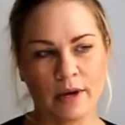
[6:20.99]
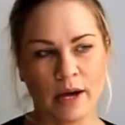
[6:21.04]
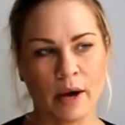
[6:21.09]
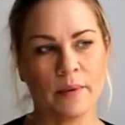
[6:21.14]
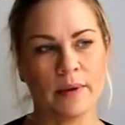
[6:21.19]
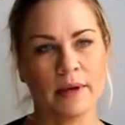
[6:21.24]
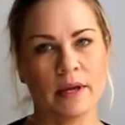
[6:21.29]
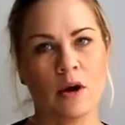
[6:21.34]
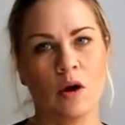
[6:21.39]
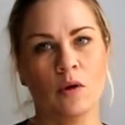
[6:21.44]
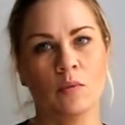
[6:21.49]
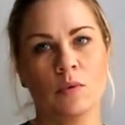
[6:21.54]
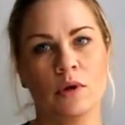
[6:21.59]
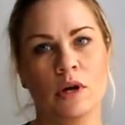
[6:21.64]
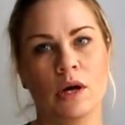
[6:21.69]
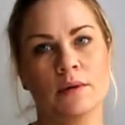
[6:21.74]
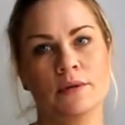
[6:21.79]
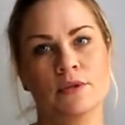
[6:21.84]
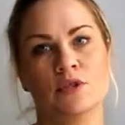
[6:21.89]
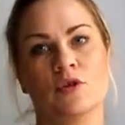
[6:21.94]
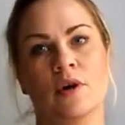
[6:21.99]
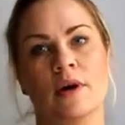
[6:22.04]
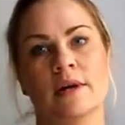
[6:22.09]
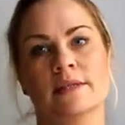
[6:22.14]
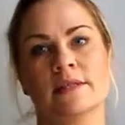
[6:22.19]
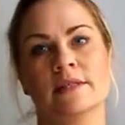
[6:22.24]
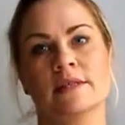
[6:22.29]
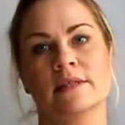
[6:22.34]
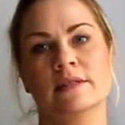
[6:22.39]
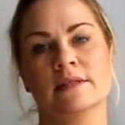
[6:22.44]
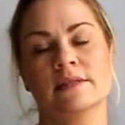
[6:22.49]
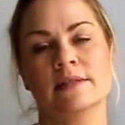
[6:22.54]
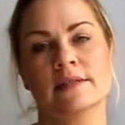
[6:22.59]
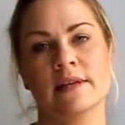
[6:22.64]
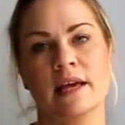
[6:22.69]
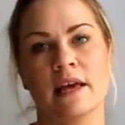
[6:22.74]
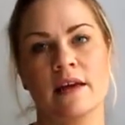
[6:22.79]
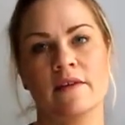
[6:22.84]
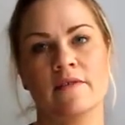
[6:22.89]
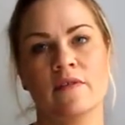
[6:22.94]
going on when I was trying to
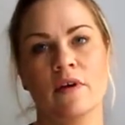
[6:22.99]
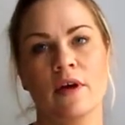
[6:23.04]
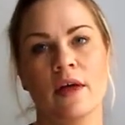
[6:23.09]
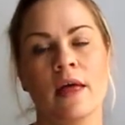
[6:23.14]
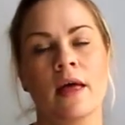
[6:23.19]
conceive,